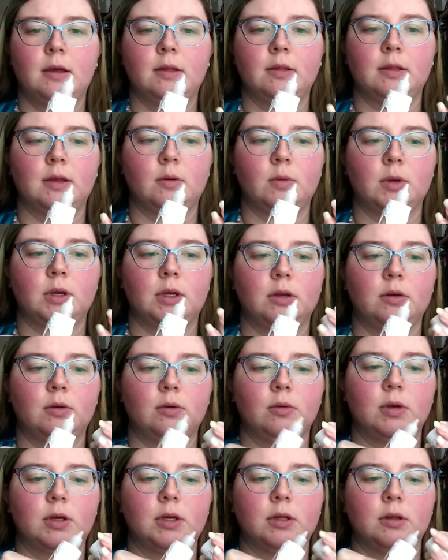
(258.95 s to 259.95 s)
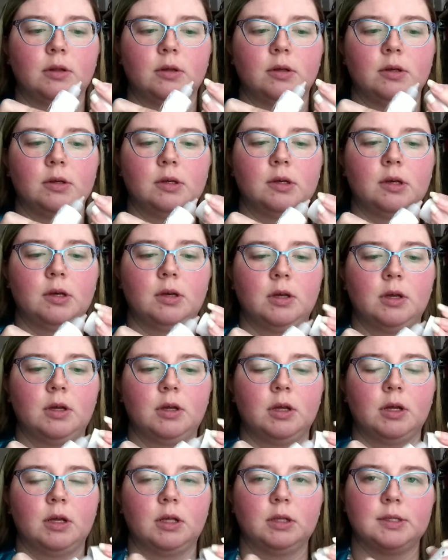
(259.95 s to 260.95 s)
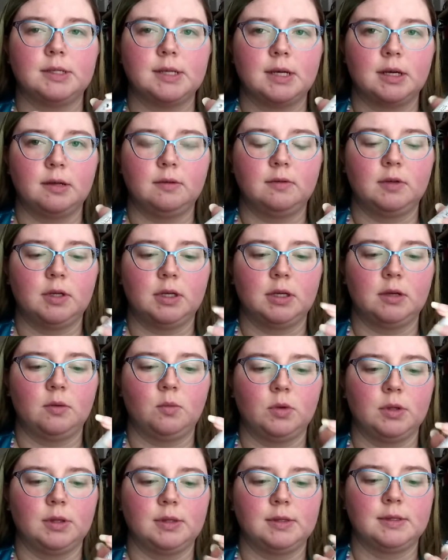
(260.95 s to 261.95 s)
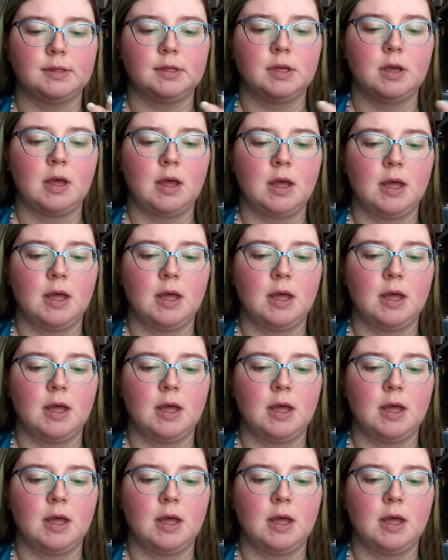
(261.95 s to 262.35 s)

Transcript: and that way you don't get like a ton of it at once.